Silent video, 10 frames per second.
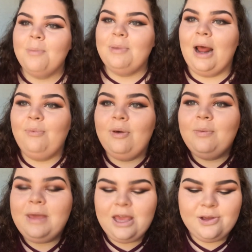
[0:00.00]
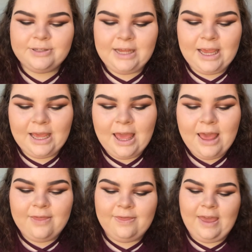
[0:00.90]
but I will be using
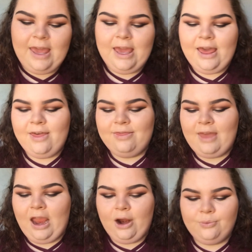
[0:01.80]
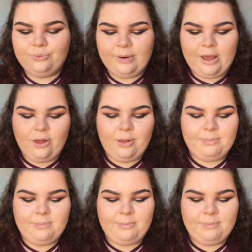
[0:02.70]
their Real